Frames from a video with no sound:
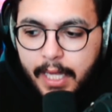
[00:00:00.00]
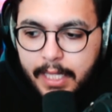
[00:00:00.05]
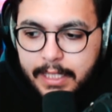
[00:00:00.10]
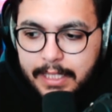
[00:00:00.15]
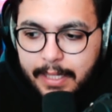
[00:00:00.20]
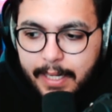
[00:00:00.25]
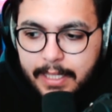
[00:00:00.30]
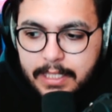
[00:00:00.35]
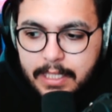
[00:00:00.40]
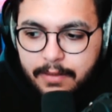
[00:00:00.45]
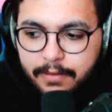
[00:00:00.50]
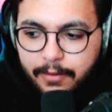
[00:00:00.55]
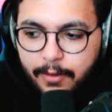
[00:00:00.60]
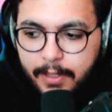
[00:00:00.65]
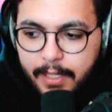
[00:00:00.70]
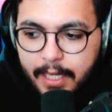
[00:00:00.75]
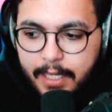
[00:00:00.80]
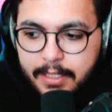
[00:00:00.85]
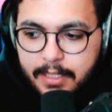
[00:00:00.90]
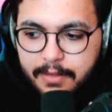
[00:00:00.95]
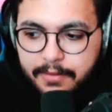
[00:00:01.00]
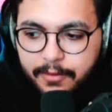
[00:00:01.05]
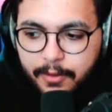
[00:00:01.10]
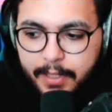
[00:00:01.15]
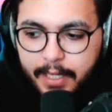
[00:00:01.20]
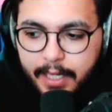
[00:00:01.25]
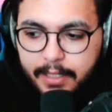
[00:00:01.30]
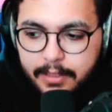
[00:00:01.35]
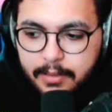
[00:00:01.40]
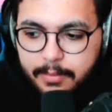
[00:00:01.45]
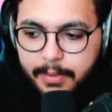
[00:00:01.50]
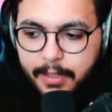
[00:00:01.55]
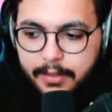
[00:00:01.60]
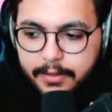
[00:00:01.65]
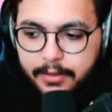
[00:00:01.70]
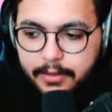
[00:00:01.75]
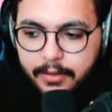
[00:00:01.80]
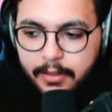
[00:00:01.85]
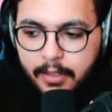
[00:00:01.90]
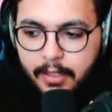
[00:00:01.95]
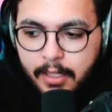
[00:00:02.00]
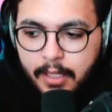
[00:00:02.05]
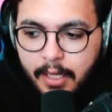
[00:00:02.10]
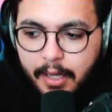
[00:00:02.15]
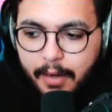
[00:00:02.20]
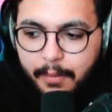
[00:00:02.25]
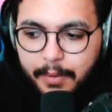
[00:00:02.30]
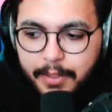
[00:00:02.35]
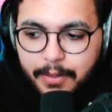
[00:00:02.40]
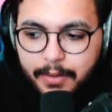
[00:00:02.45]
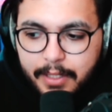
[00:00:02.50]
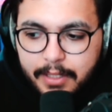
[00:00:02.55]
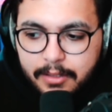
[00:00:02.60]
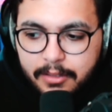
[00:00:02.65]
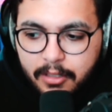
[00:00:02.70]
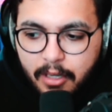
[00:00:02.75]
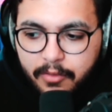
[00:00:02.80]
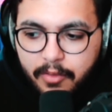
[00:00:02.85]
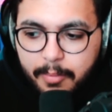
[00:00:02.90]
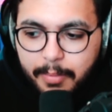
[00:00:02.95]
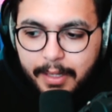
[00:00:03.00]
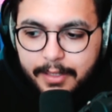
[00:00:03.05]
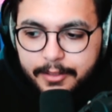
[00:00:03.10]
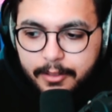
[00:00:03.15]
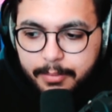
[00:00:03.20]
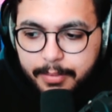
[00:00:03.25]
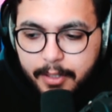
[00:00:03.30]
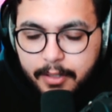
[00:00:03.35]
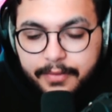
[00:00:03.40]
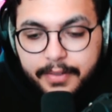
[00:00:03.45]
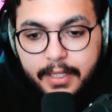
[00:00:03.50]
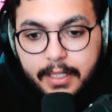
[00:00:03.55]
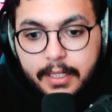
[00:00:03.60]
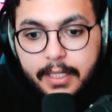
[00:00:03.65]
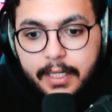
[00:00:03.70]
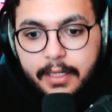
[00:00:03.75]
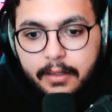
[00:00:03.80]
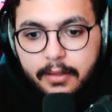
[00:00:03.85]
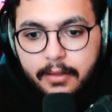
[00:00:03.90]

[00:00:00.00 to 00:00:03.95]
That's how I see Fortnite. I see Fortnite as a puzzle. When you can solve a puzzle perfectly,